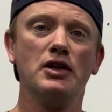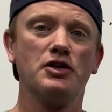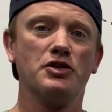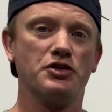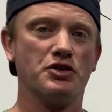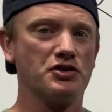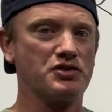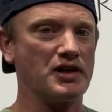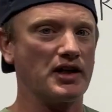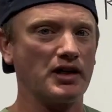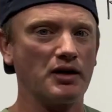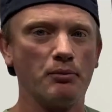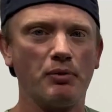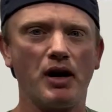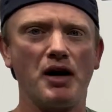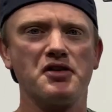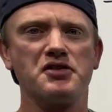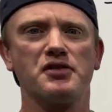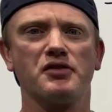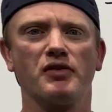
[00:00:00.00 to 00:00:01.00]
just like in
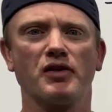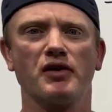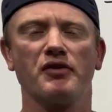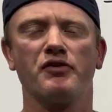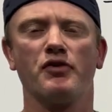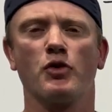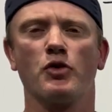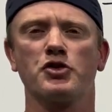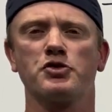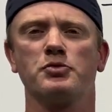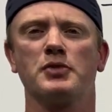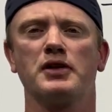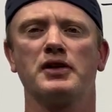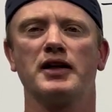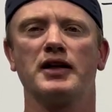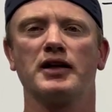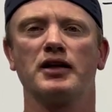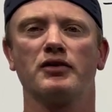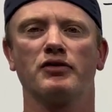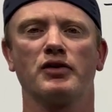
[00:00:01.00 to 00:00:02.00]
positive reinforcement,
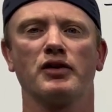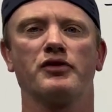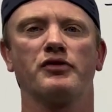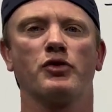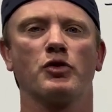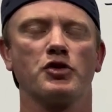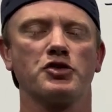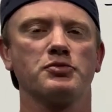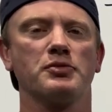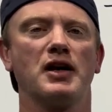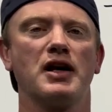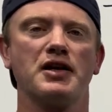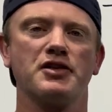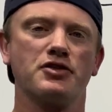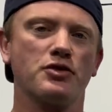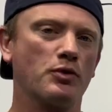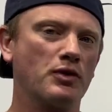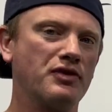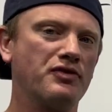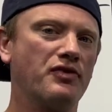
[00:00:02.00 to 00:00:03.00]
negative reinforcement has
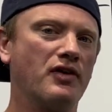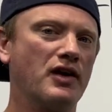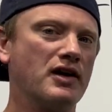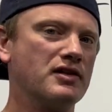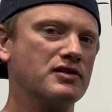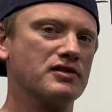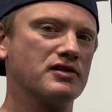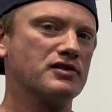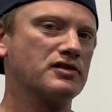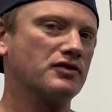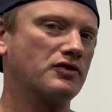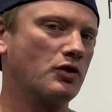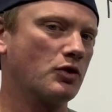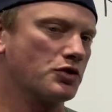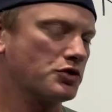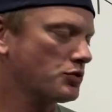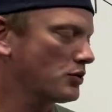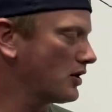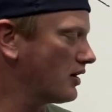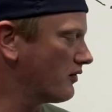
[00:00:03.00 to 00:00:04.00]
three phases. Of
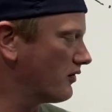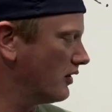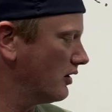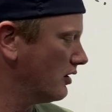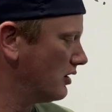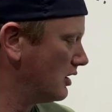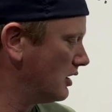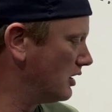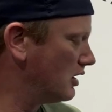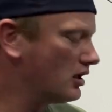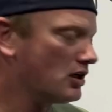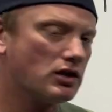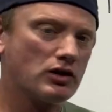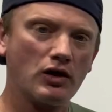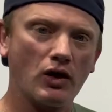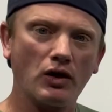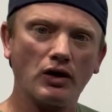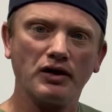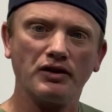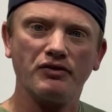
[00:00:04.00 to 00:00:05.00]
course, we have the
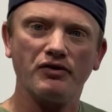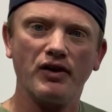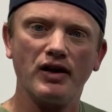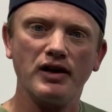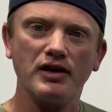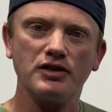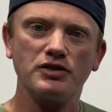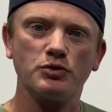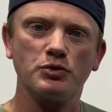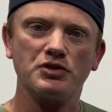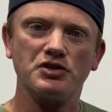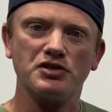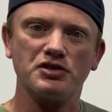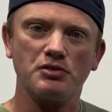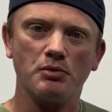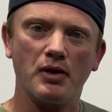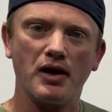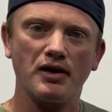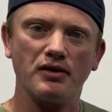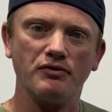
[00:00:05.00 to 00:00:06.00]
learning phase, which is the
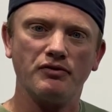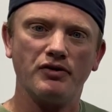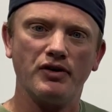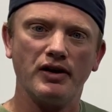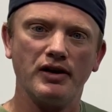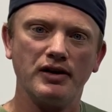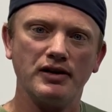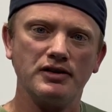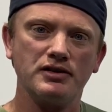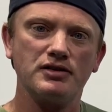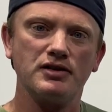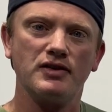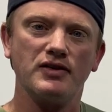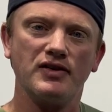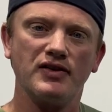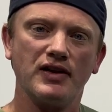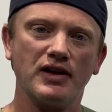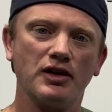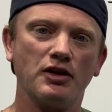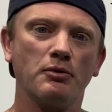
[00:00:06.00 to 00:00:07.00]
bottom phase, and then
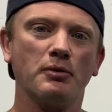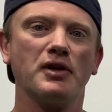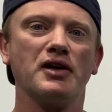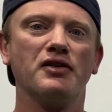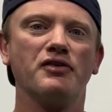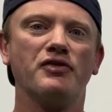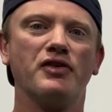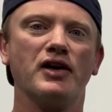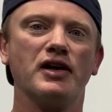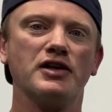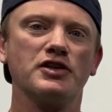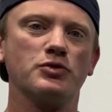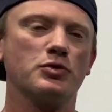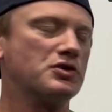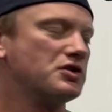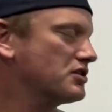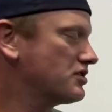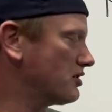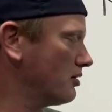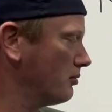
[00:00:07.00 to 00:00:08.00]
the intermittent phase,
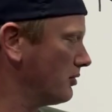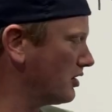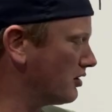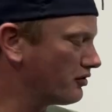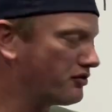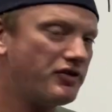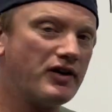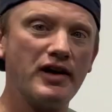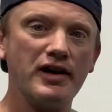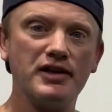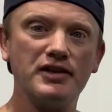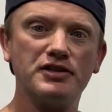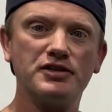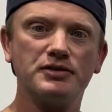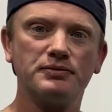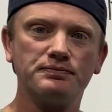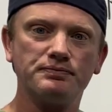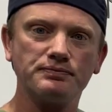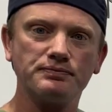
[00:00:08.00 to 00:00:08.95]
which is the middle phase.